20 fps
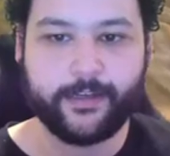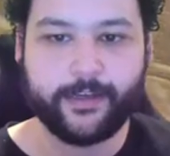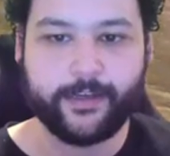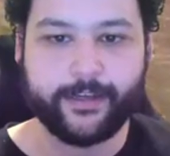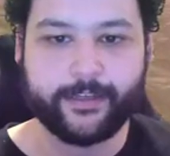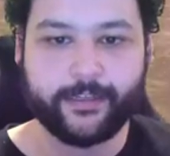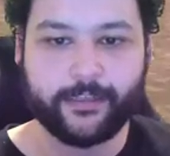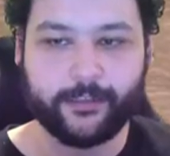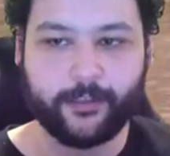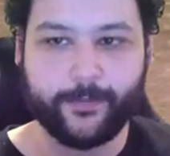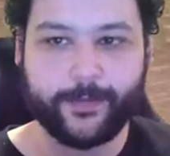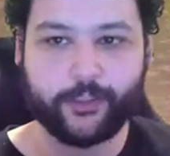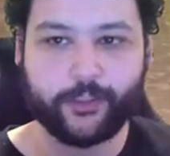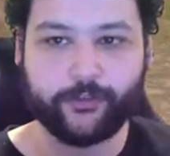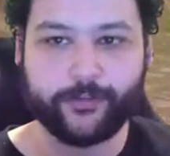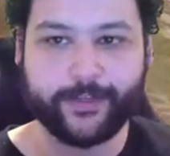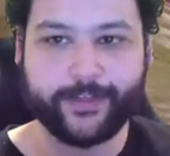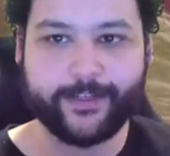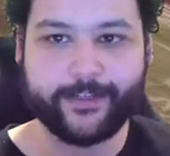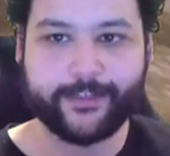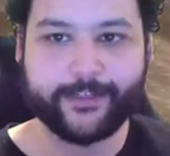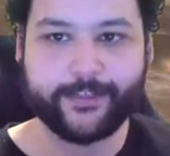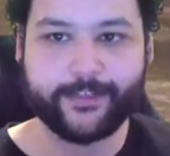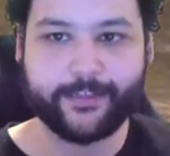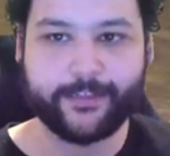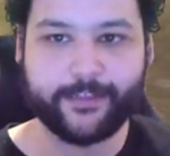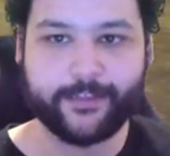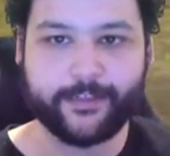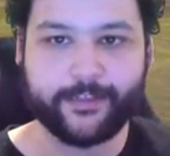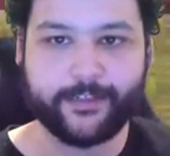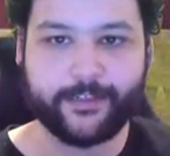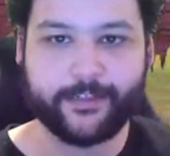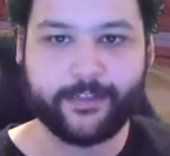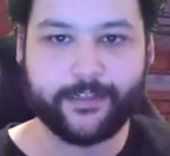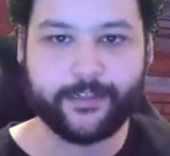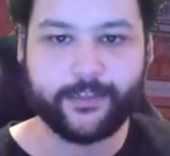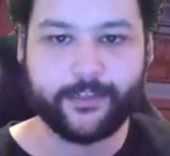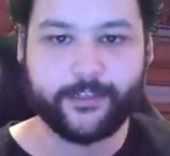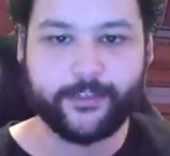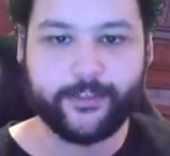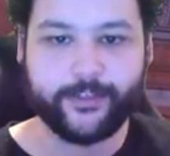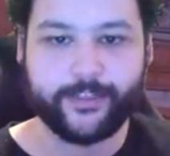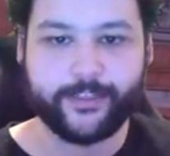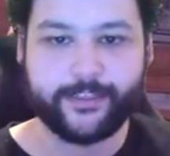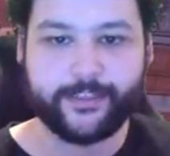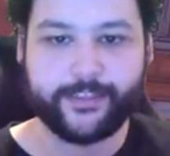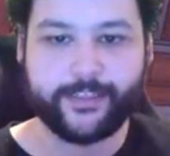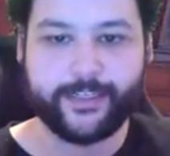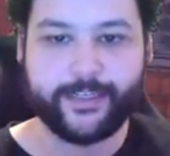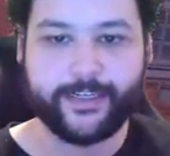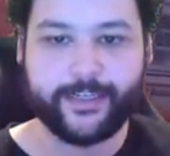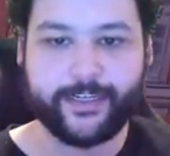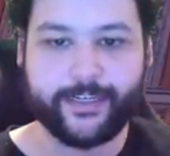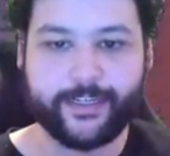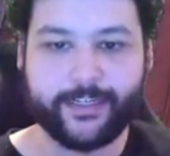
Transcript: is a little bit trickier. You can see